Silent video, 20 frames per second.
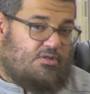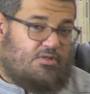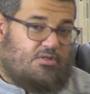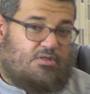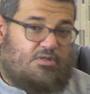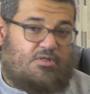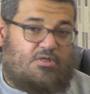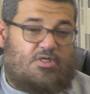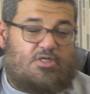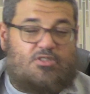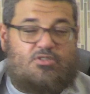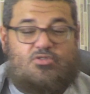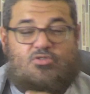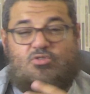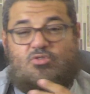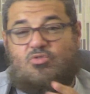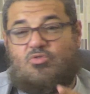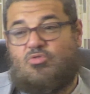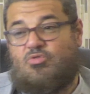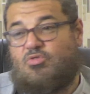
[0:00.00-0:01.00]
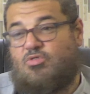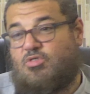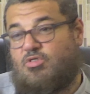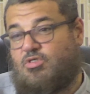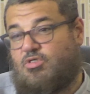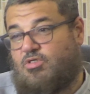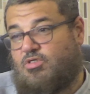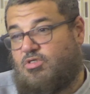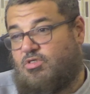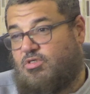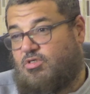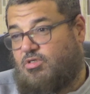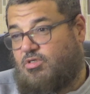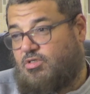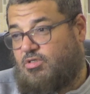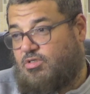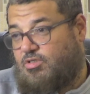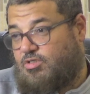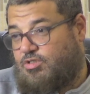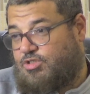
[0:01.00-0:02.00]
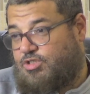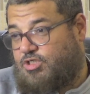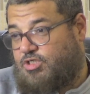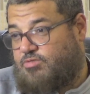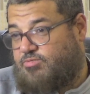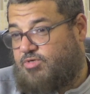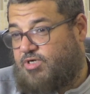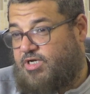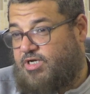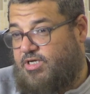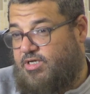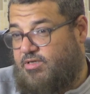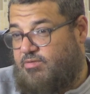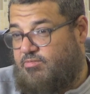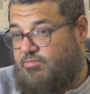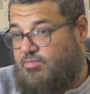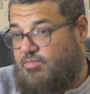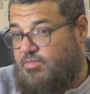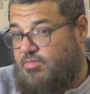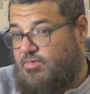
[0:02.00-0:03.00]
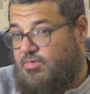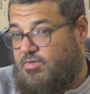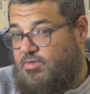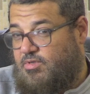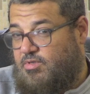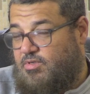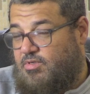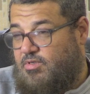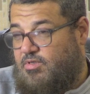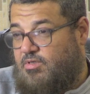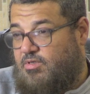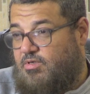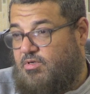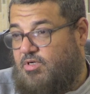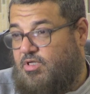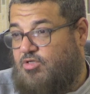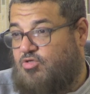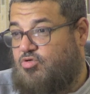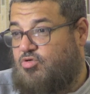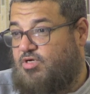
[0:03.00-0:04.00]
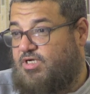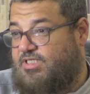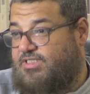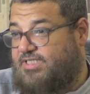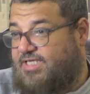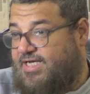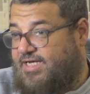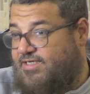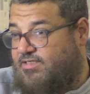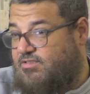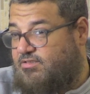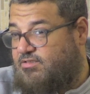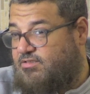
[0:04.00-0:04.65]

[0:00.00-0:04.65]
not to Shaykh Ibrahim, not to Azad.